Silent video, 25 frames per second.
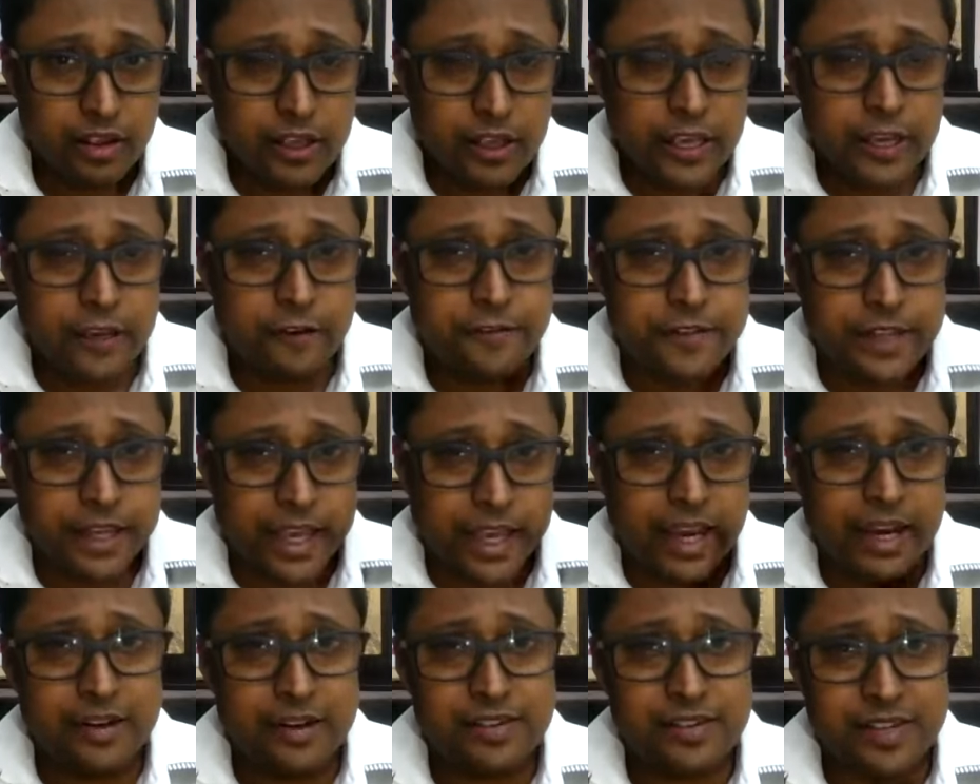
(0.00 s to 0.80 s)
If they
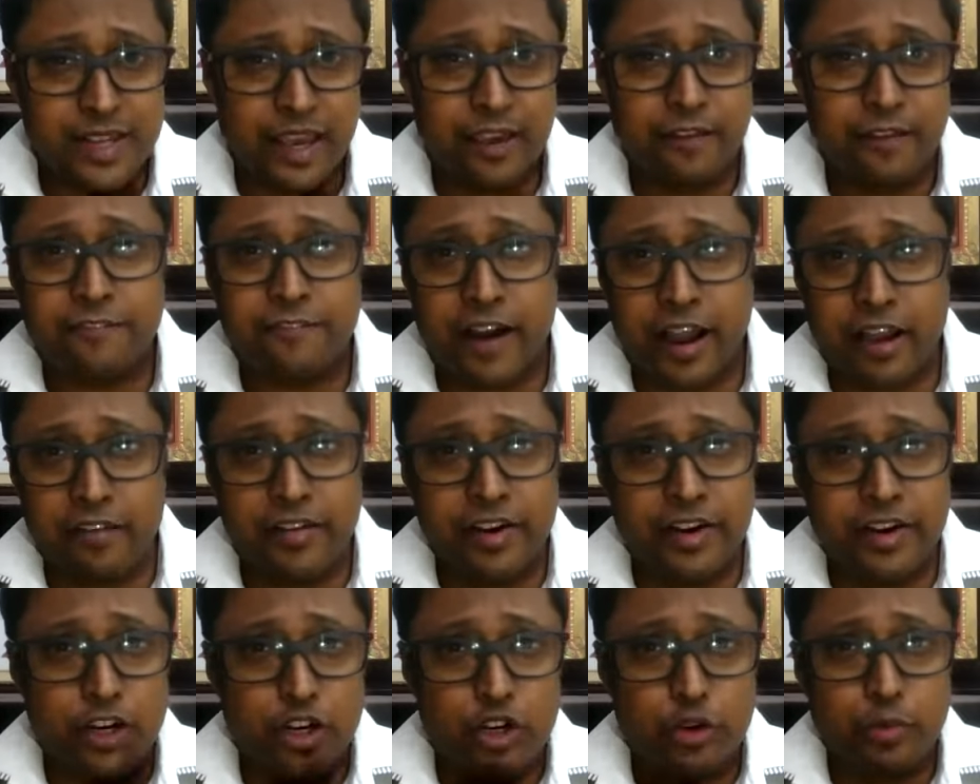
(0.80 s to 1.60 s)
get, say,
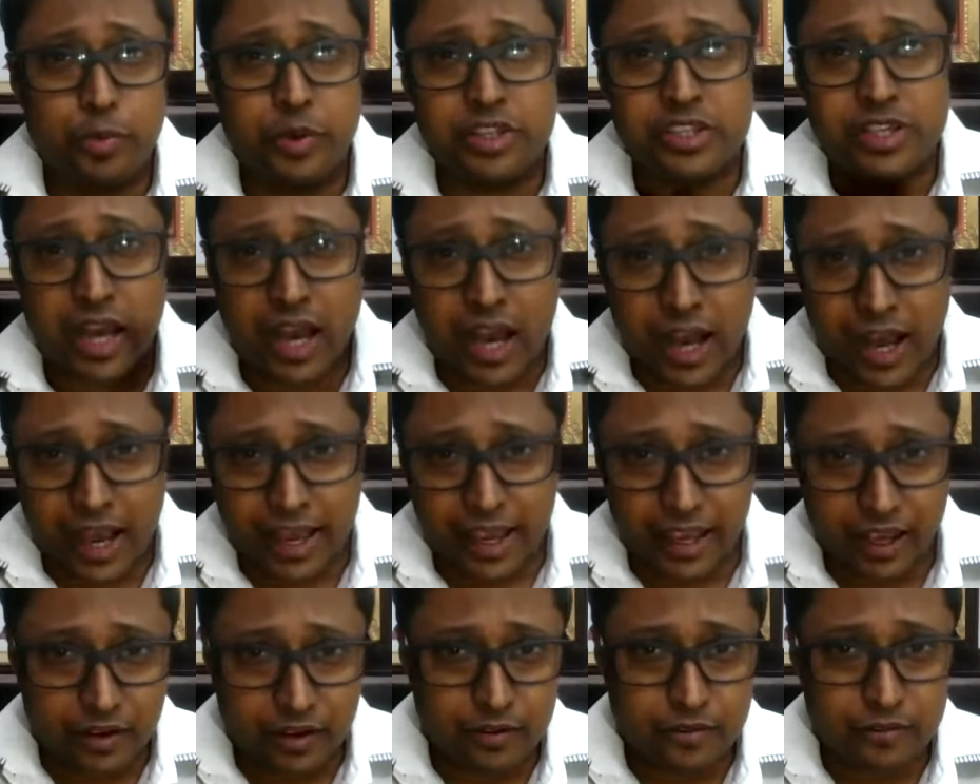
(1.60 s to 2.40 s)
500 rupees
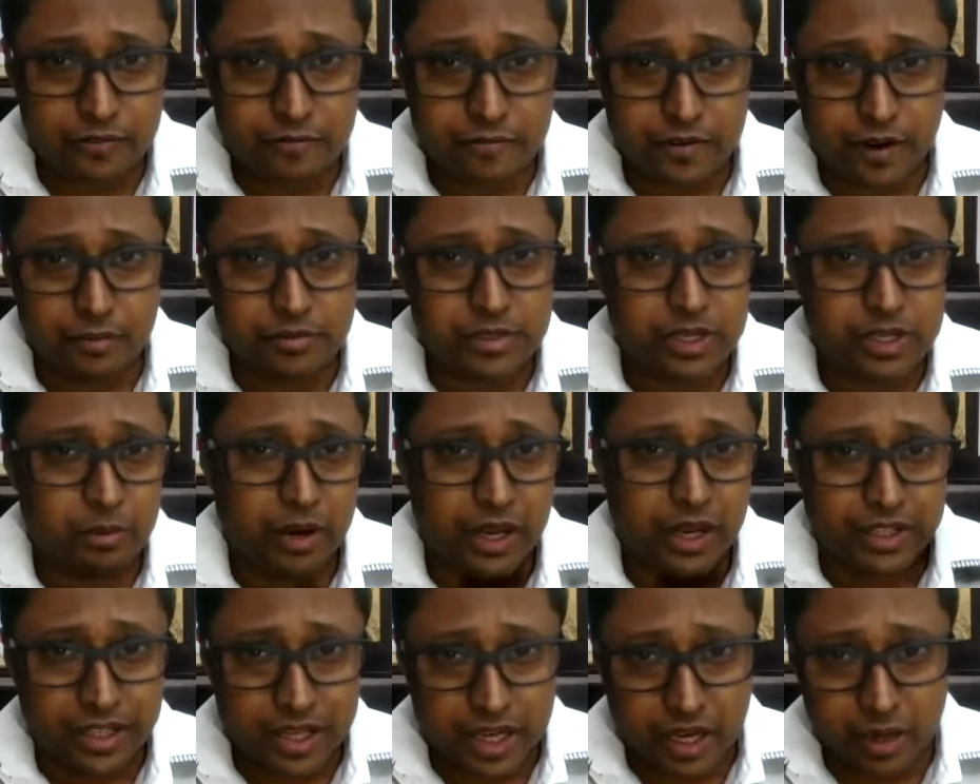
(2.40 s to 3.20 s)
hike from some
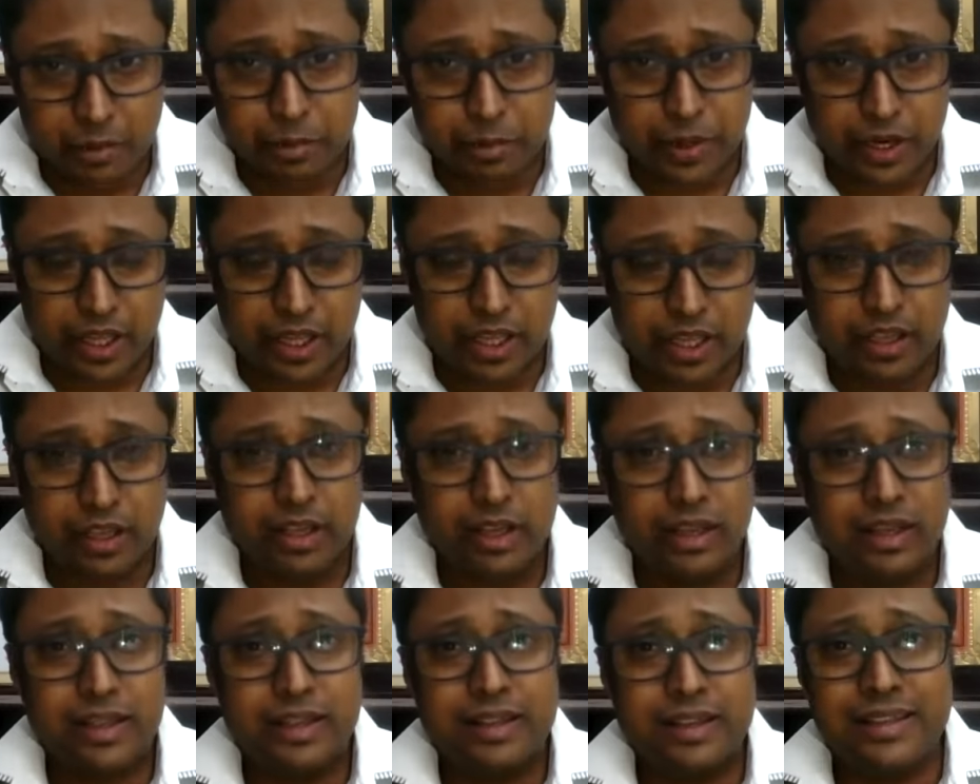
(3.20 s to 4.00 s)
other company,
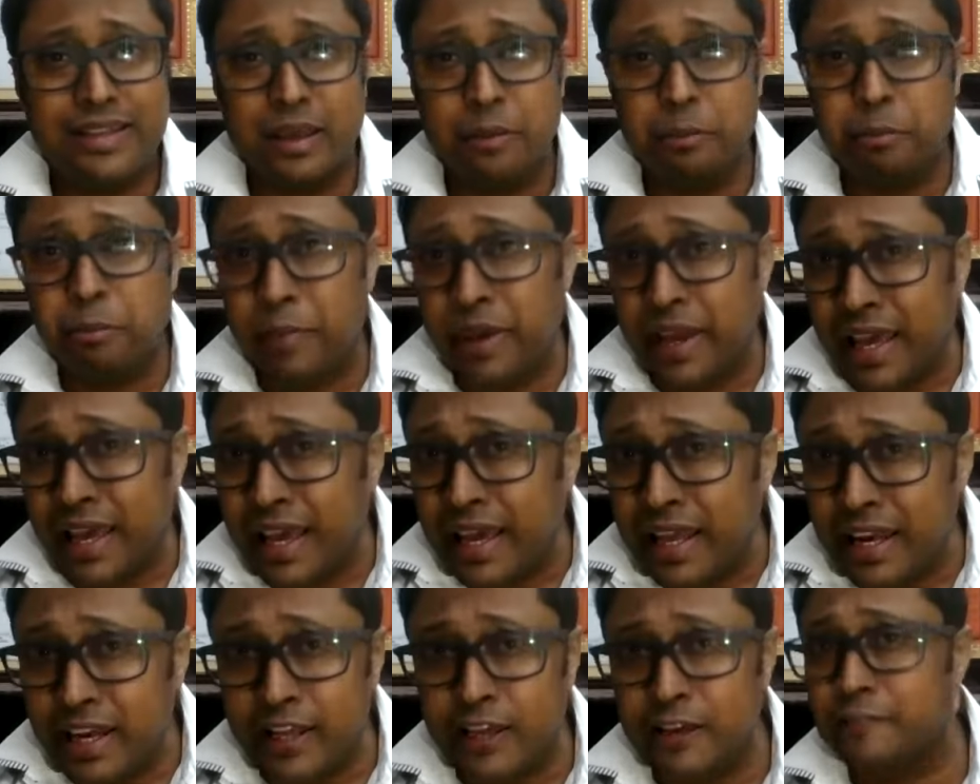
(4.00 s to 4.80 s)
they
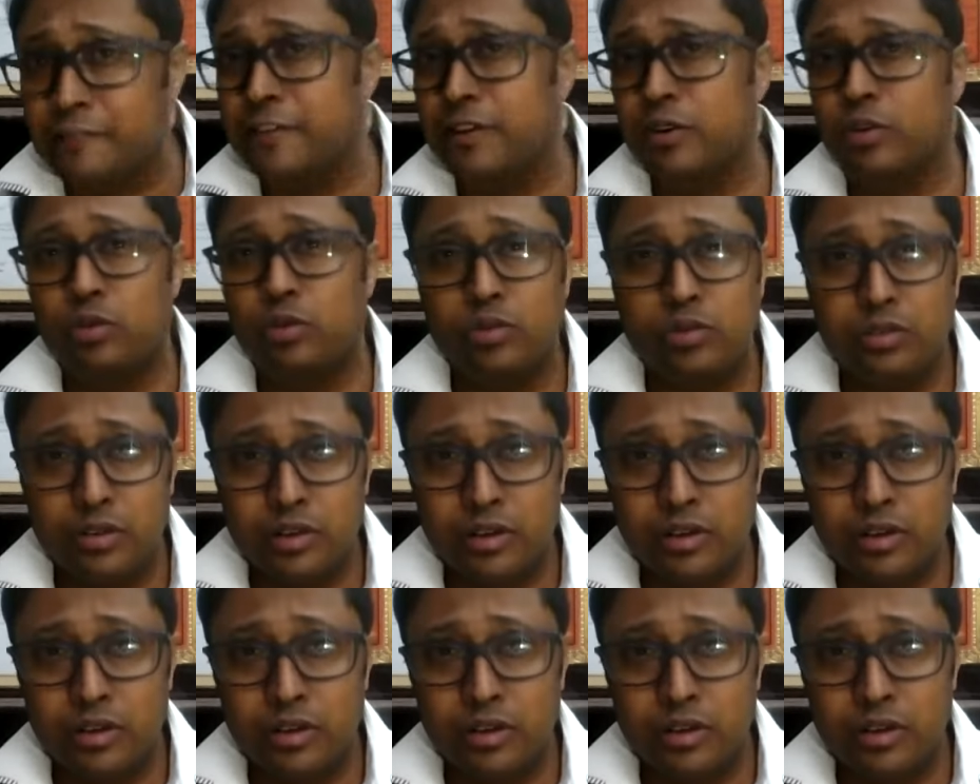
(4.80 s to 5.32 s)
may leave you.